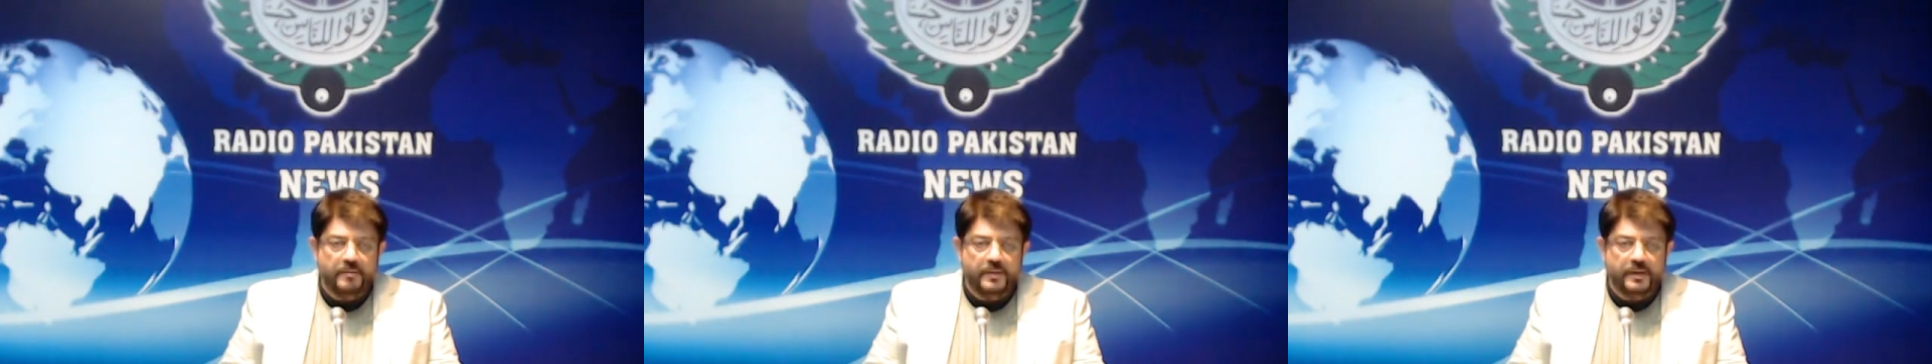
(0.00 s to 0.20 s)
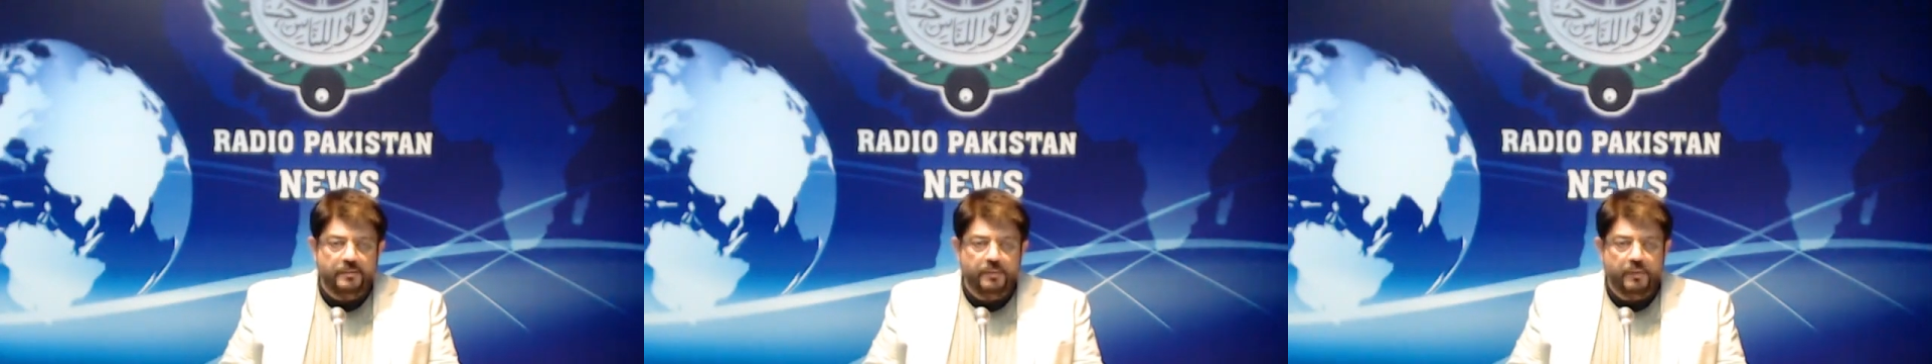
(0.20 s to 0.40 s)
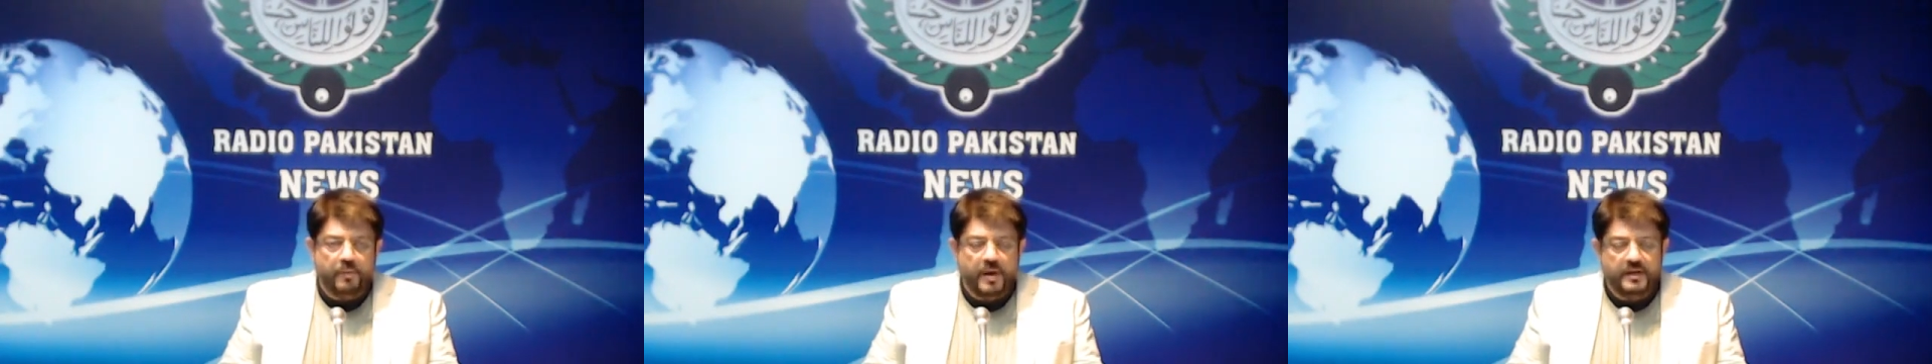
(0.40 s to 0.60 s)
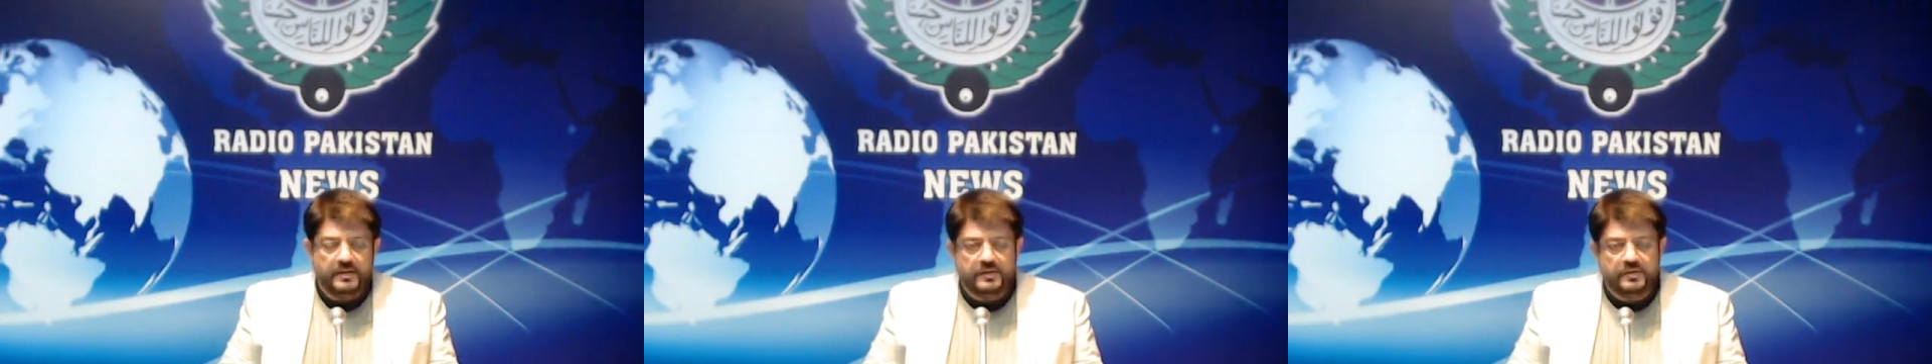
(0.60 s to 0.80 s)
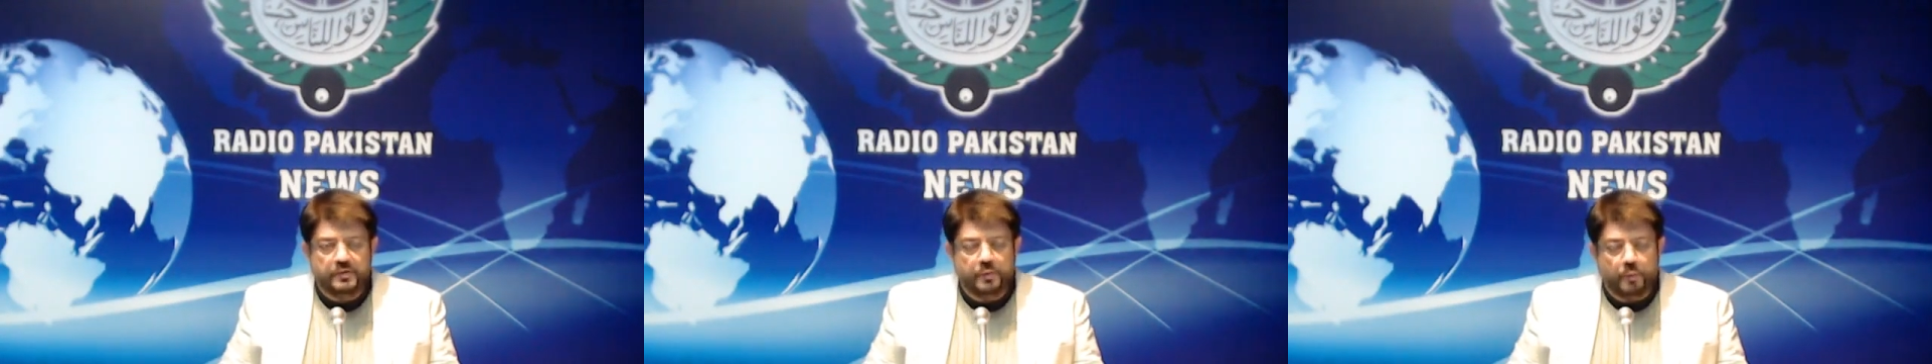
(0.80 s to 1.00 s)
being
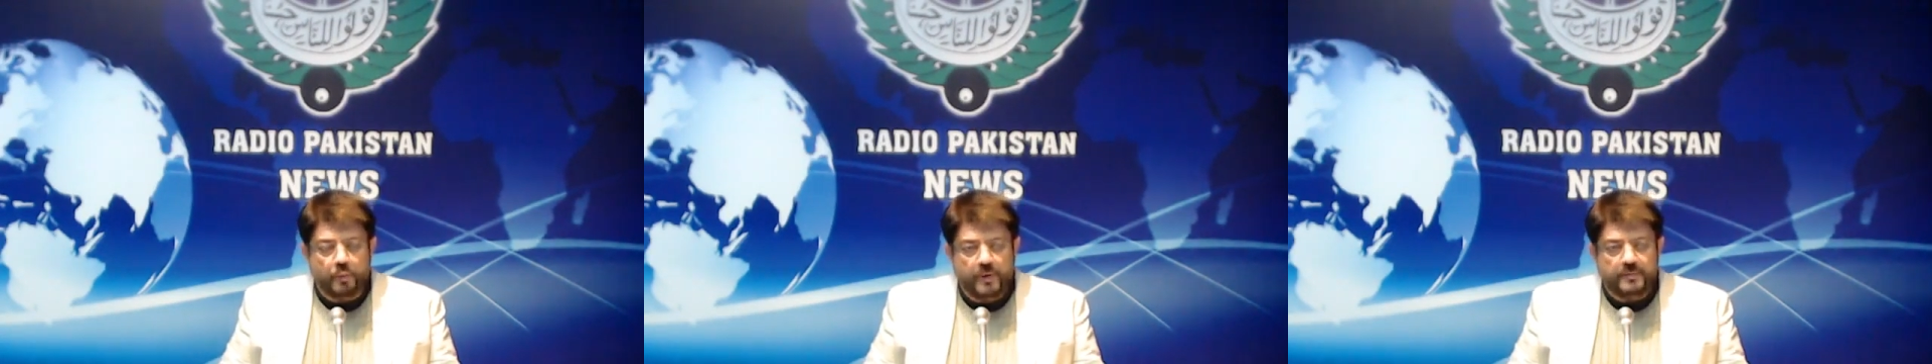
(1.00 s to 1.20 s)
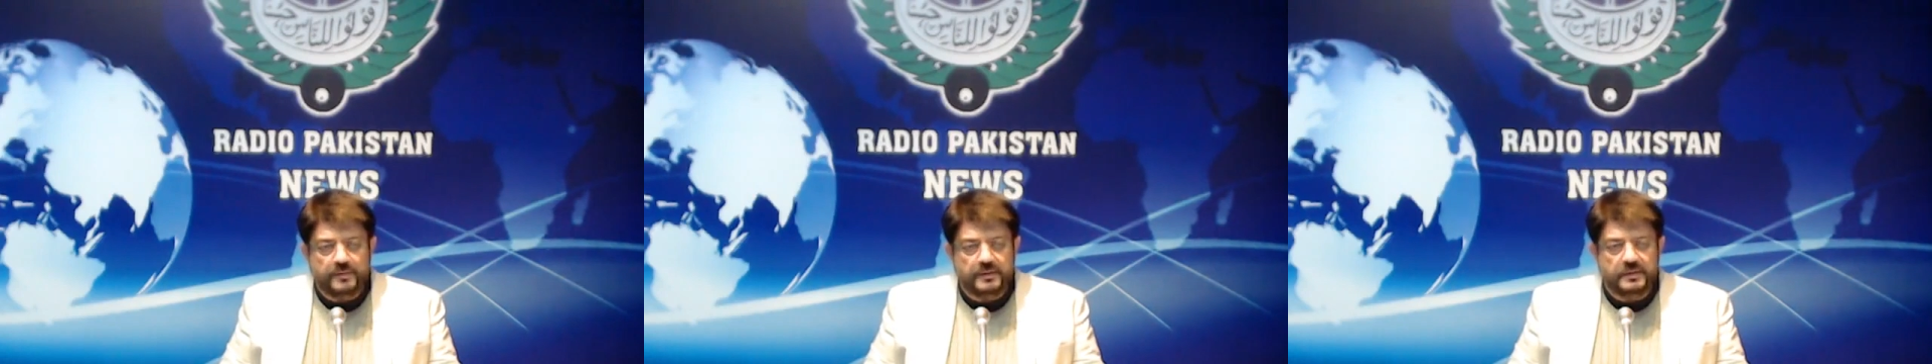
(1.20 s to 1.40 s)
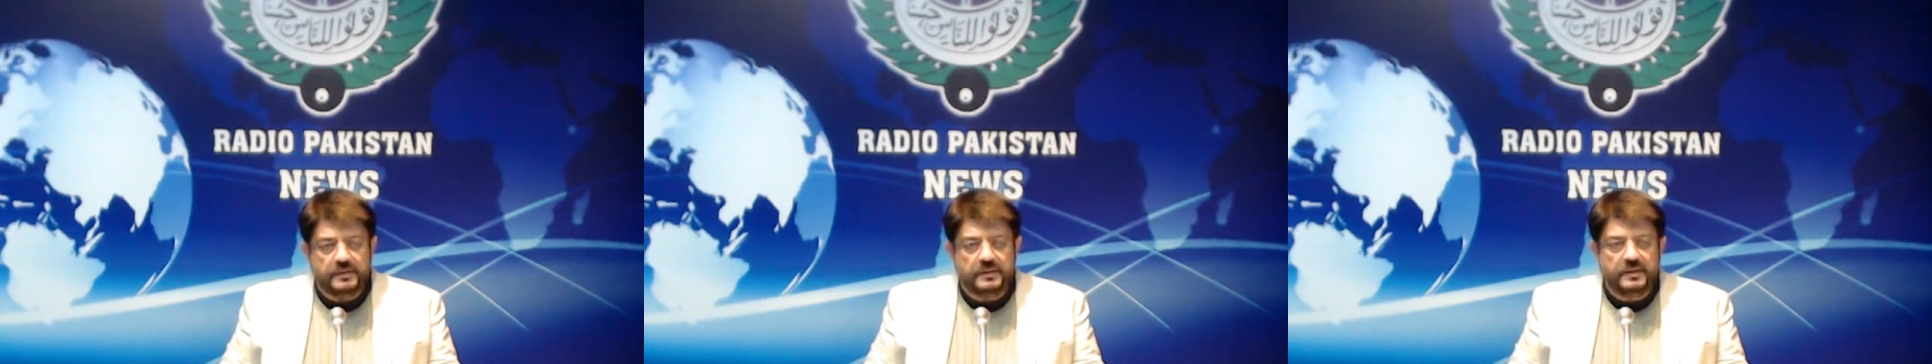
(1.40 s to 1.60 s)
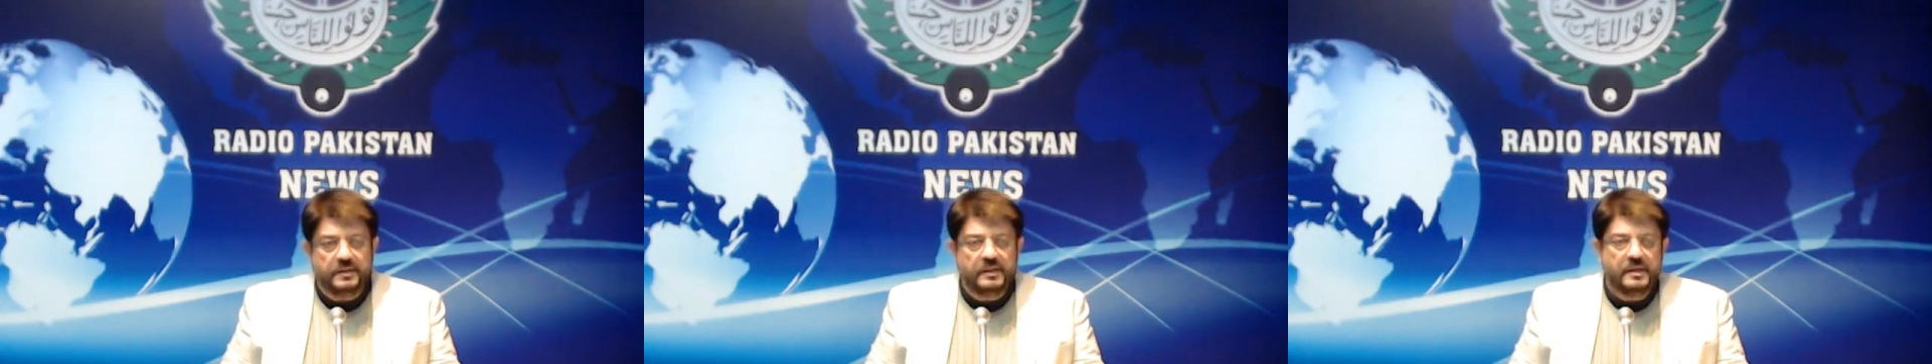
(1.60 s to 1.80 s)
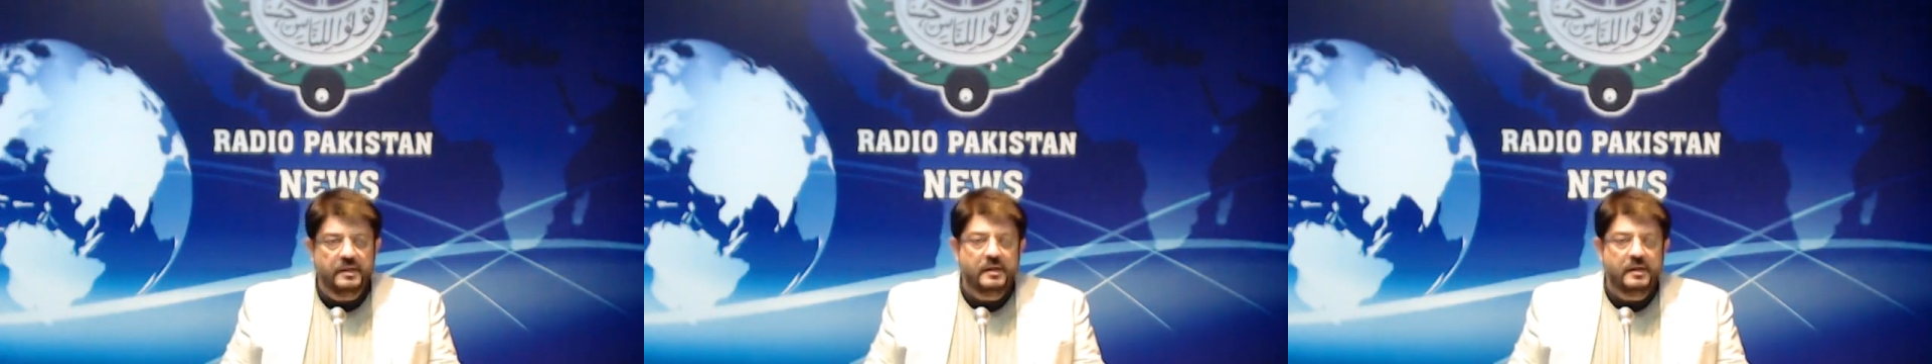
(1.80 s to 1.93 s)
provided to women.